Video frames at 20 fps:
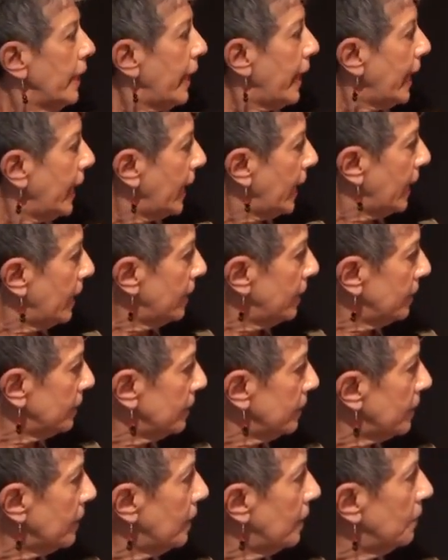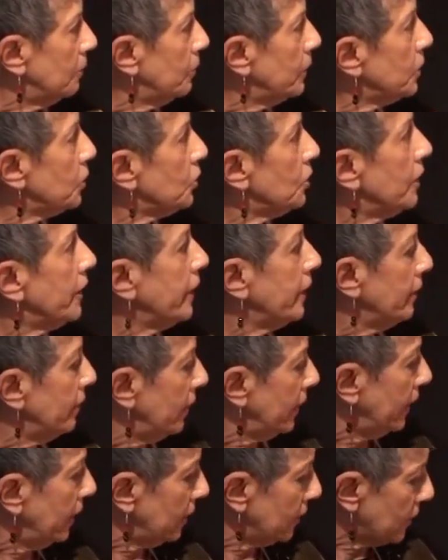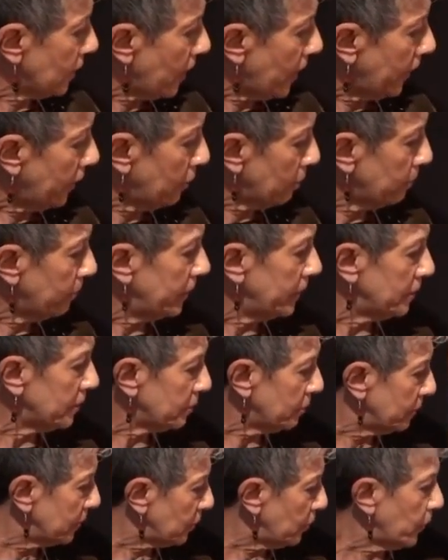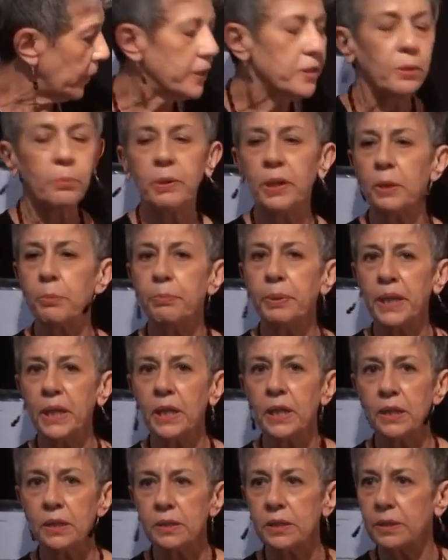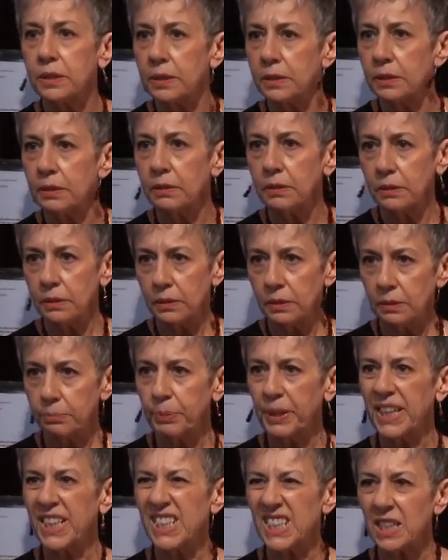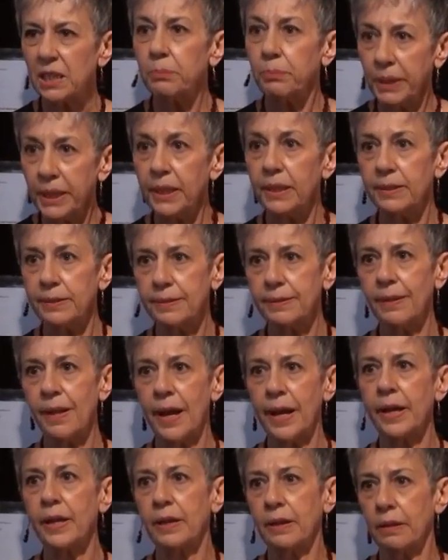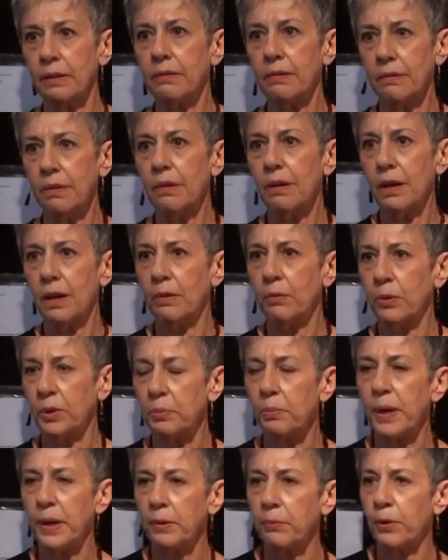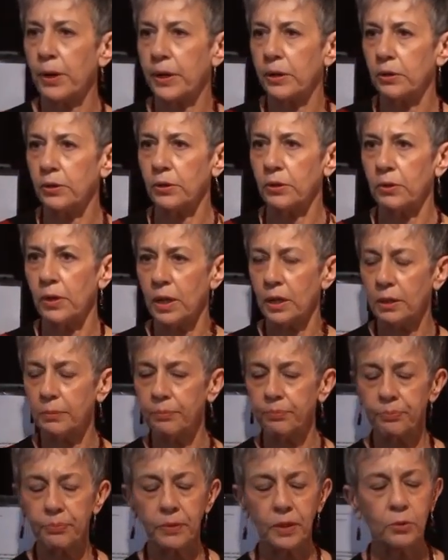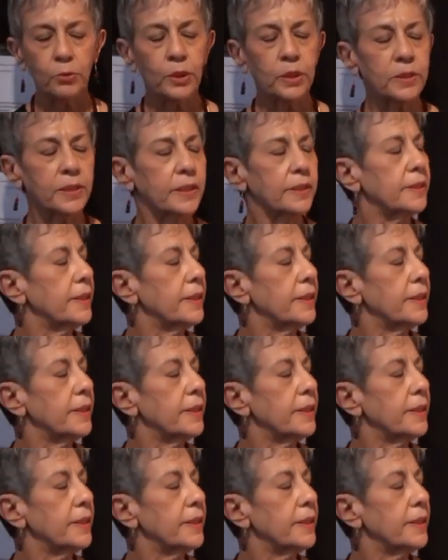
And originally, the entire piece was going to be a piece, piece to piece, like I with my regular quilting